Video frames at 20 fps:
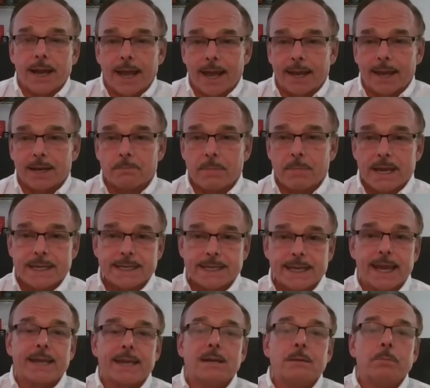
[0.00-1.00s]
and
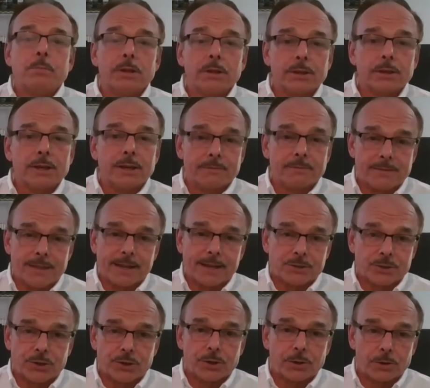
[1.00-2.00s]
maintainability of that
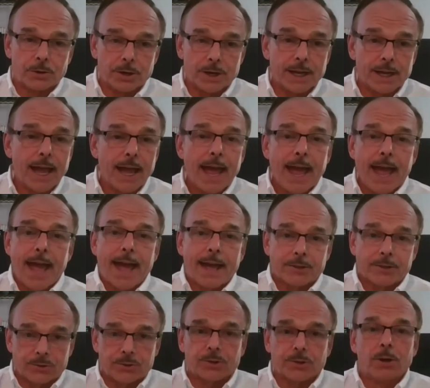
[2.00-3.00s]
security
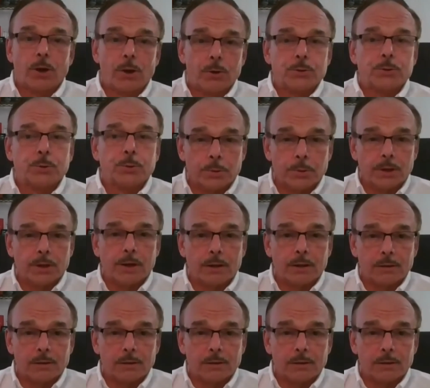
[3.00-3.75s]
has to go to a,